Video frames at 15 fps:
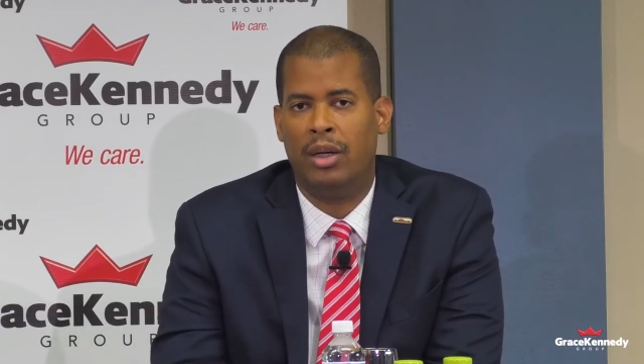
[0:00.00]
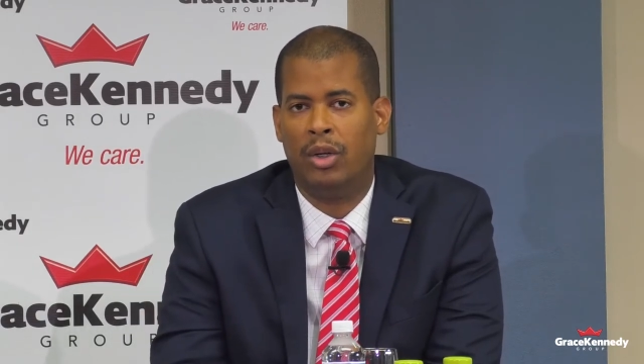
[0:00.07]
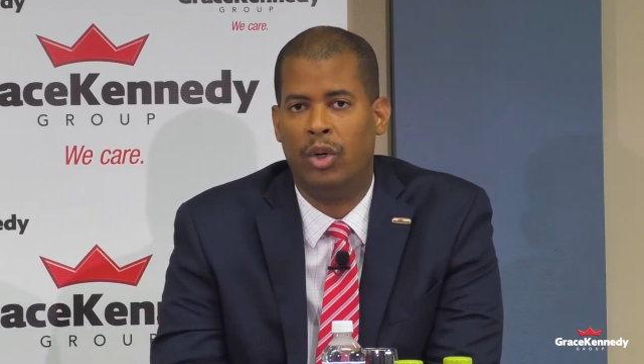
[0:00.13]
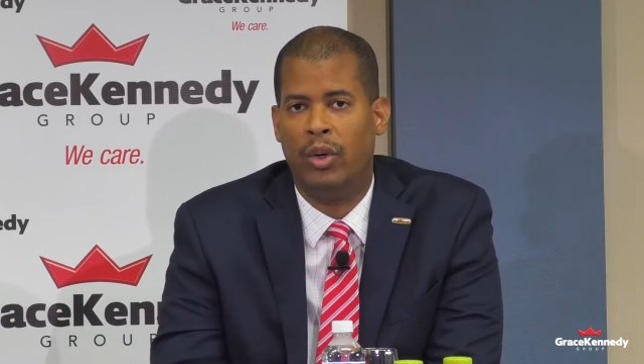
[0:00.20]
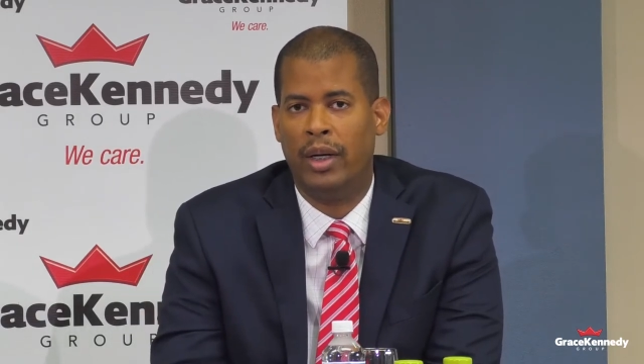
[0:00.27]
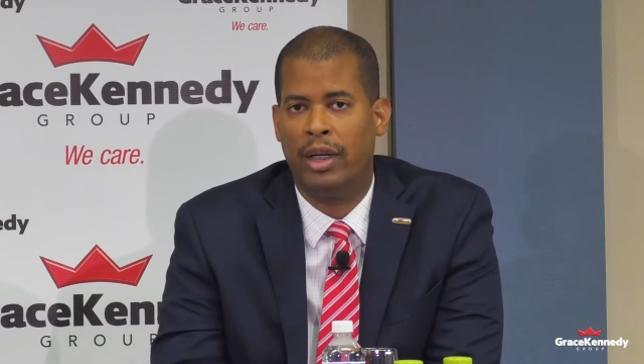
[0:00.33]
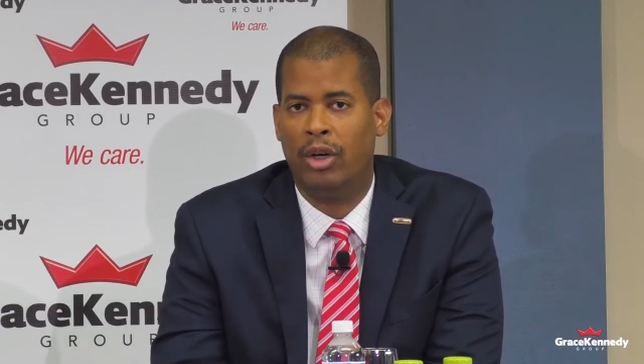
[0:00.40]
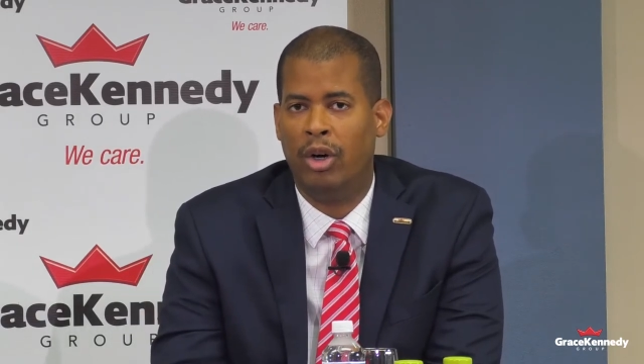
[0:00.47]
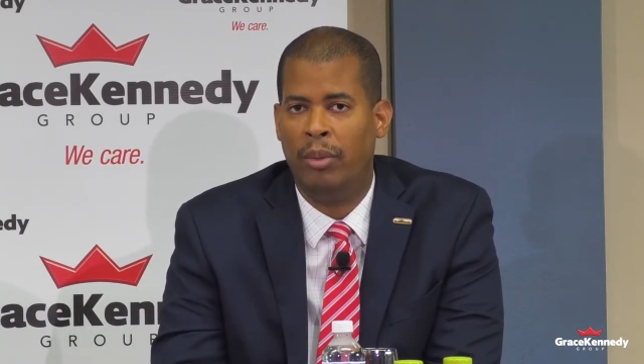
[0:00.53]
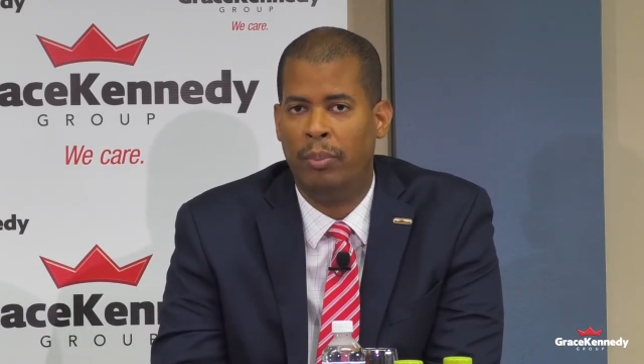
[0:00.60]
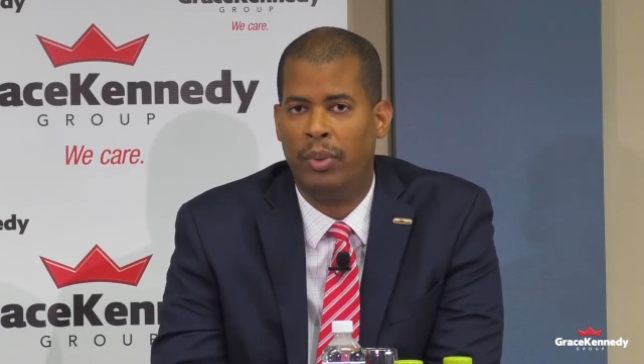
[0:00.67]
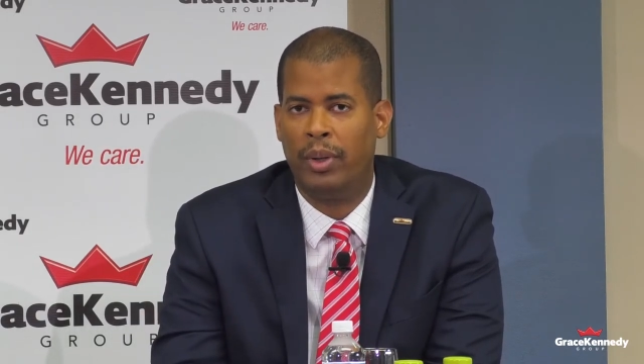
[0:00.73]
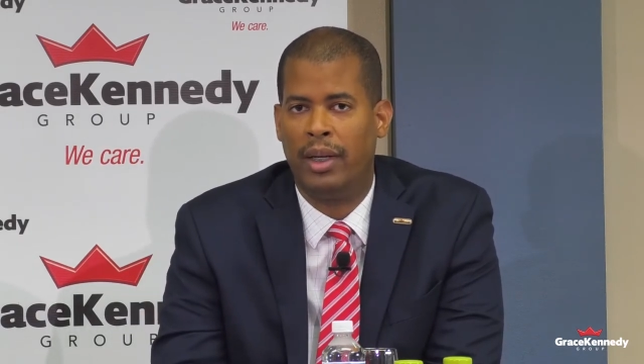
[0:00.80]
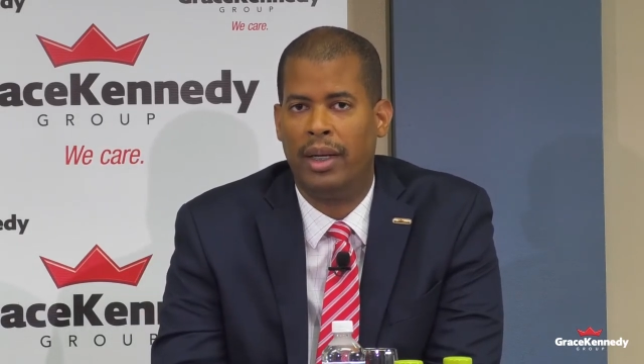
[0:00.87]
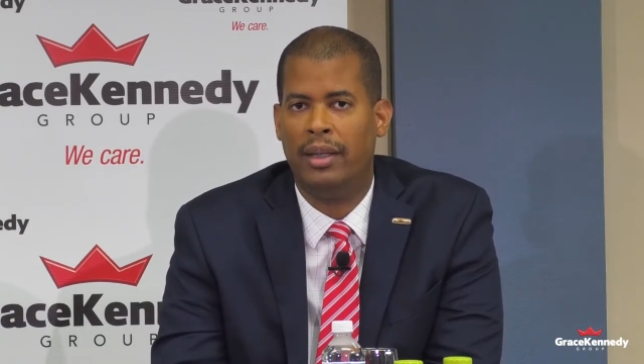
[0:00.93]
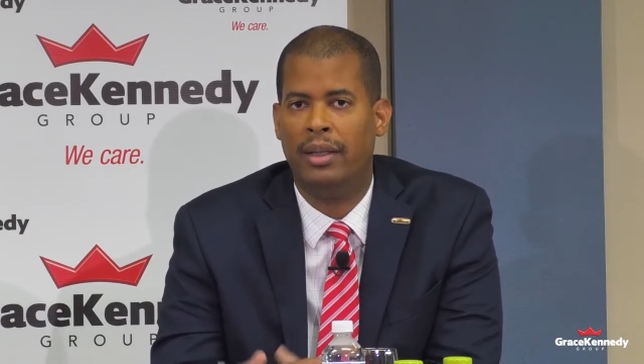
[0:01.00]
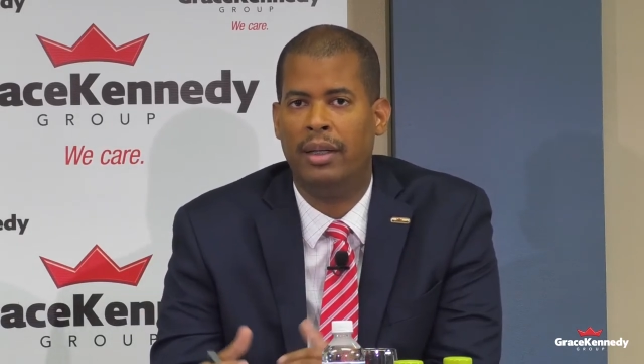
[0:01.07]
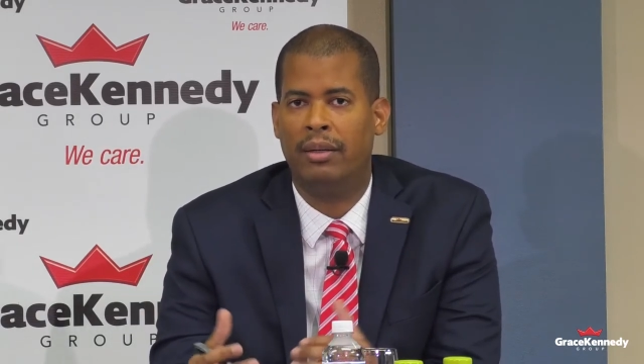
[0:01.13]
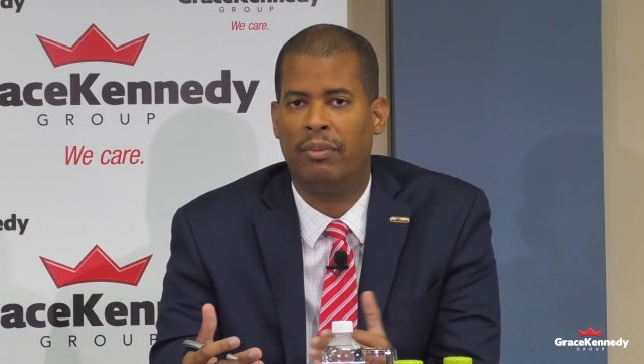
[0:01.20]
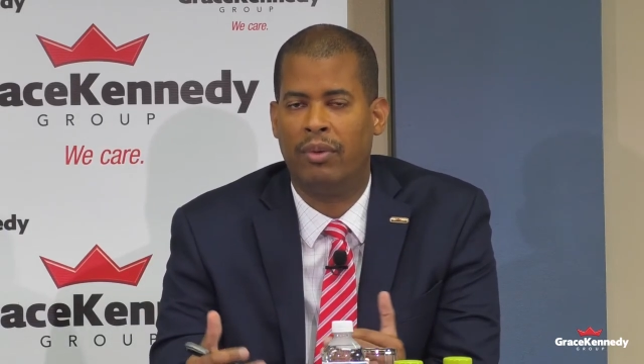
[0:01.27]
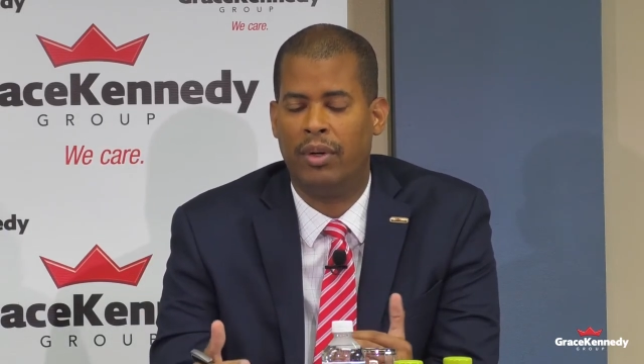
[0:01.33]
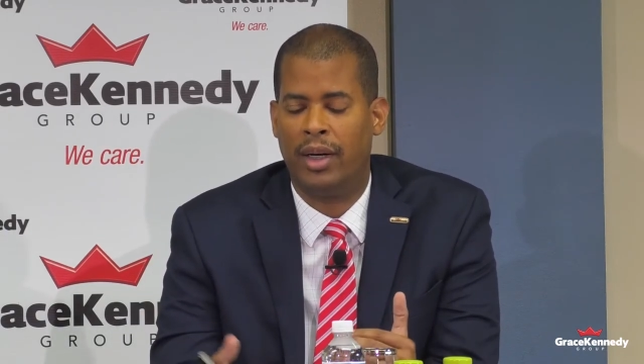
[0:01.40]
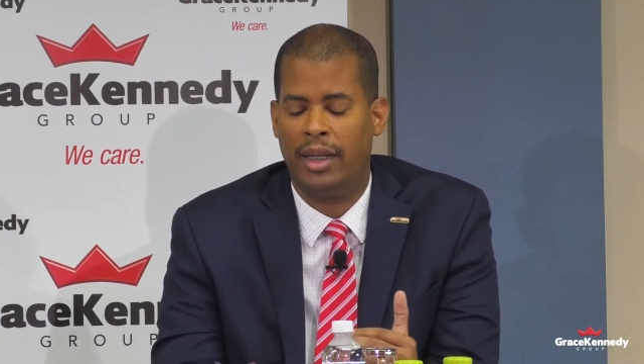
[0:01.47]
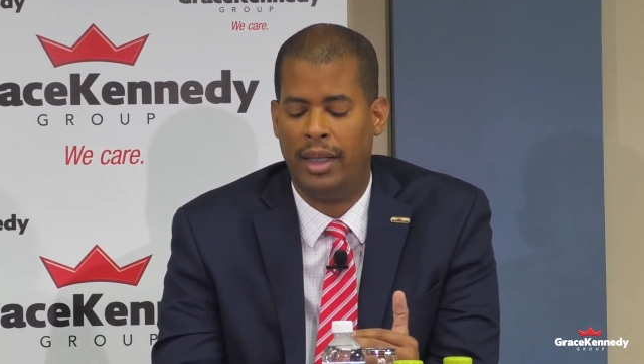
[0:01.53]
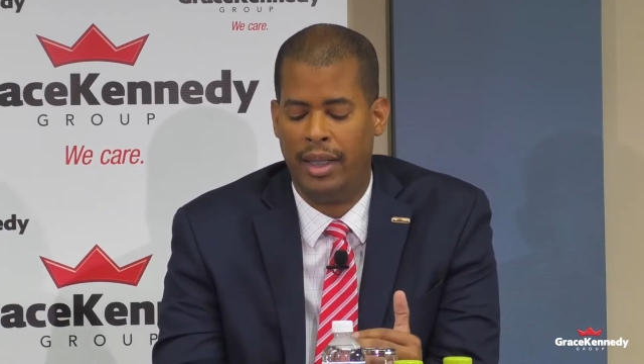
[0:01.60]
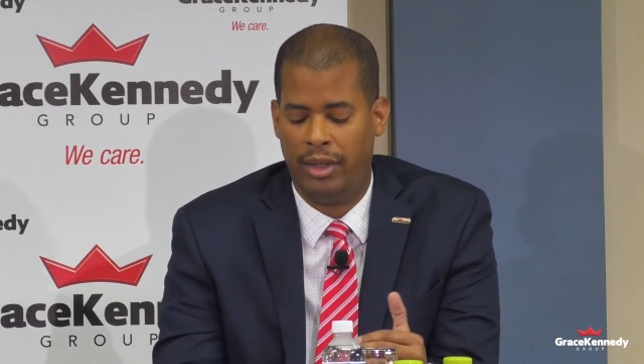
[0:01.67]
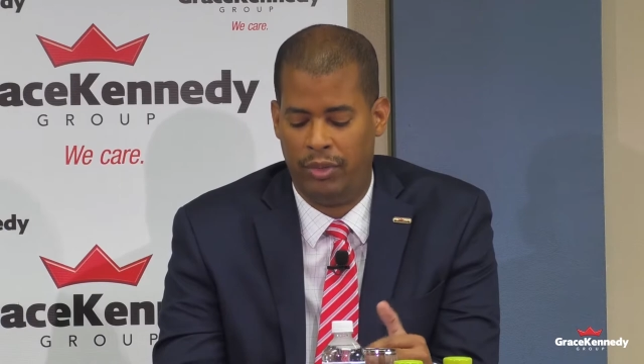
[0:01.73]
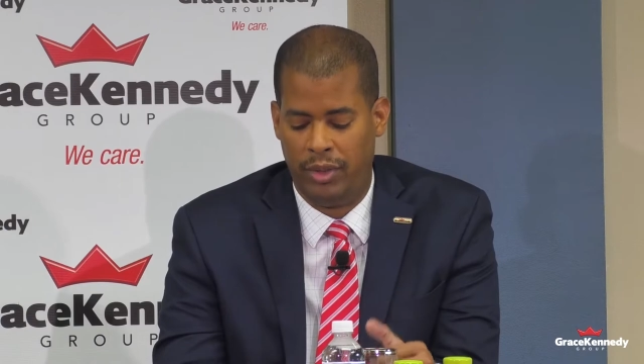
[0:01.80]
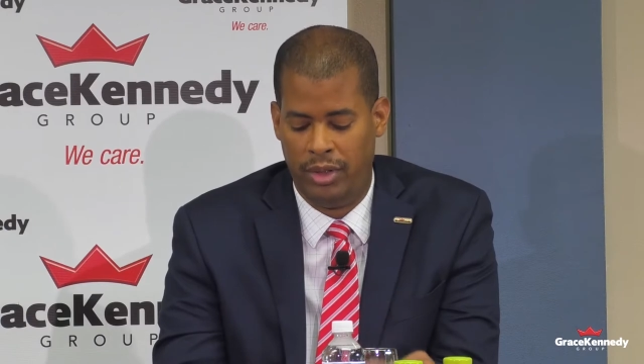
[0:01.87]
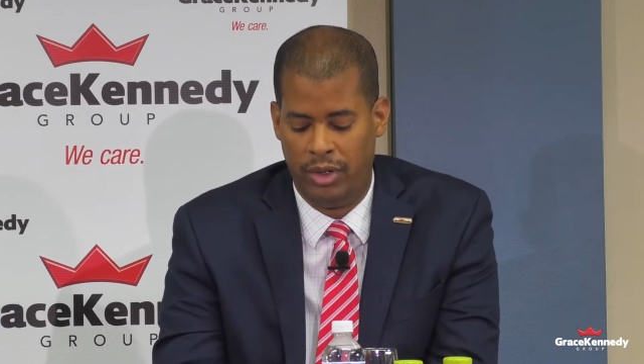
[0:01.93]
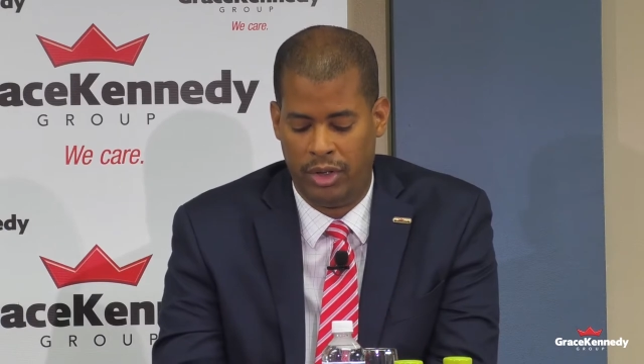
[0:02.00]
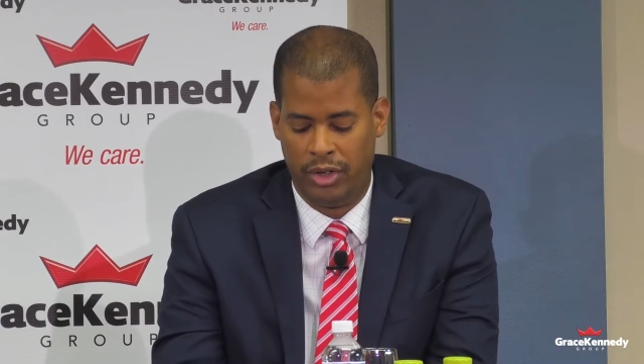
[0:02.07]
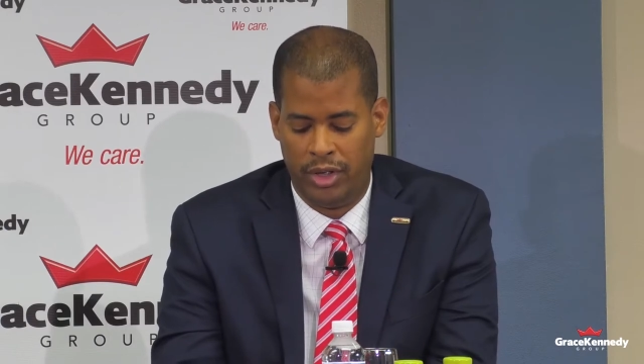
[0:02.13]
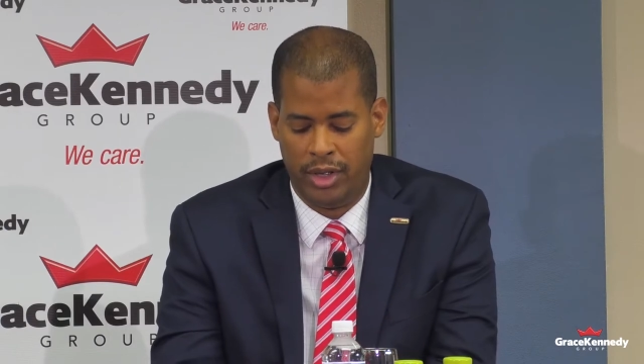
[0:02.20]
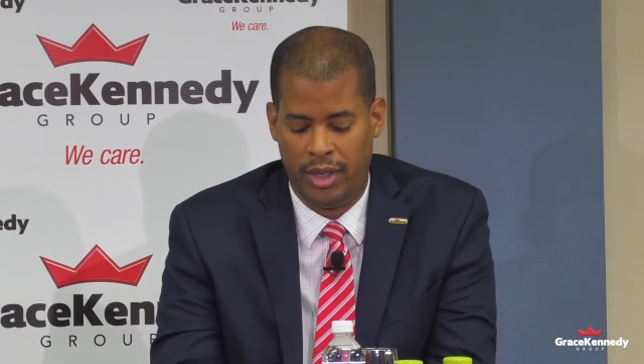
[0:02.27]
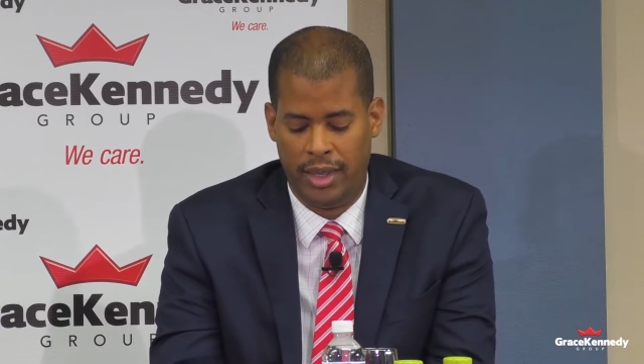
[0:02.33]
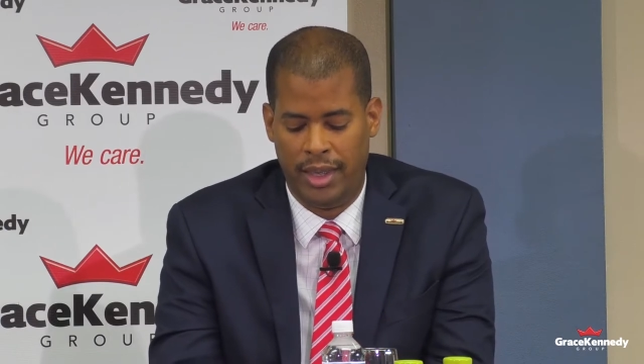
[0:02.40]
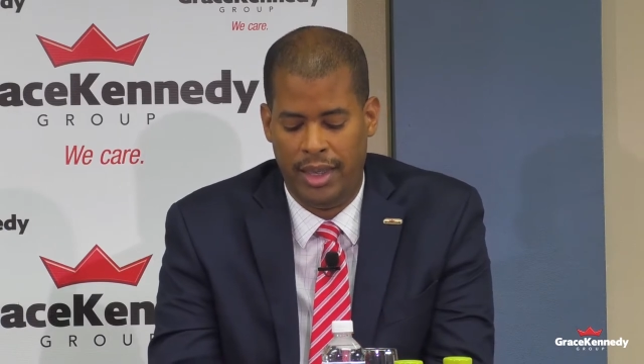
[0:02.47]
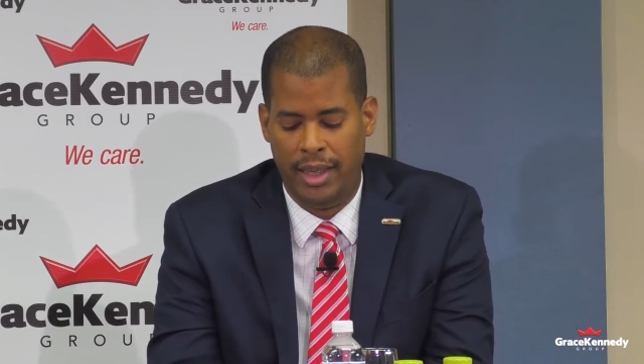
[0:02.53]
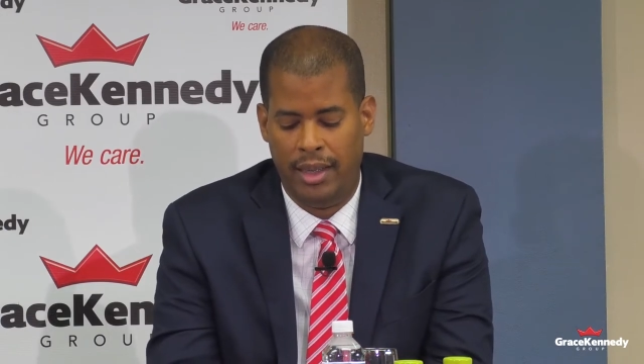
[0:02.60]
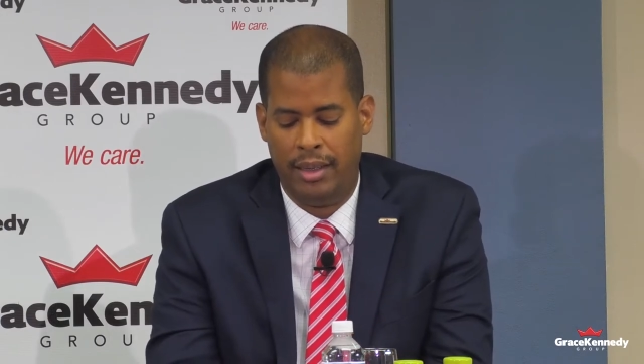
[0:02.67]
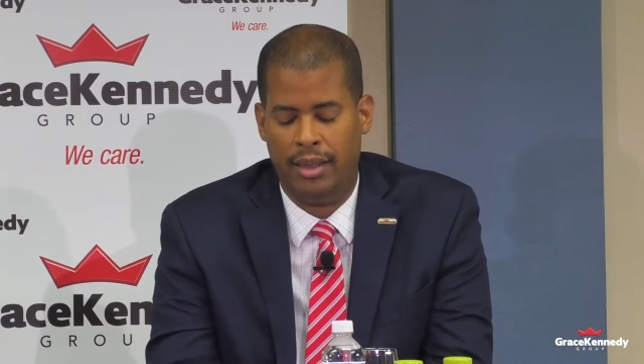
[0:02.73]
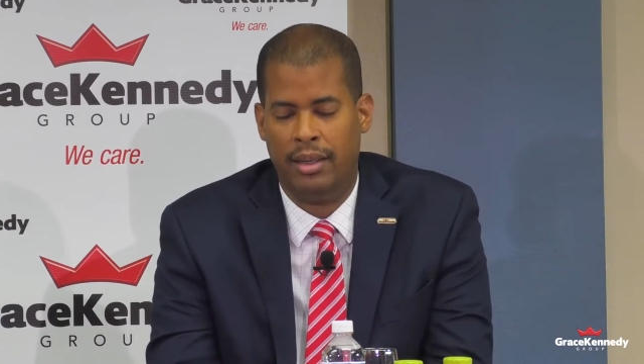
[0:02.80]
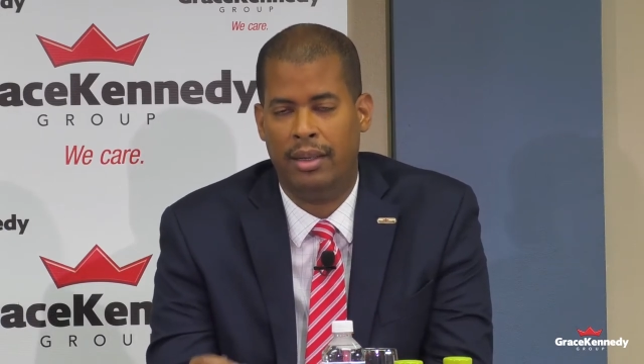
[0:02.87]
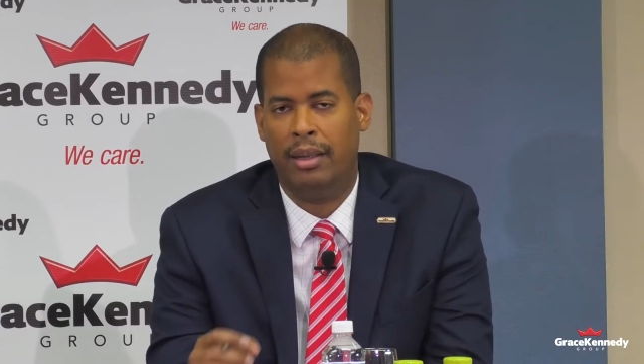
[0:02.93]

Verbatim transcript: going up and therefore a net reduction in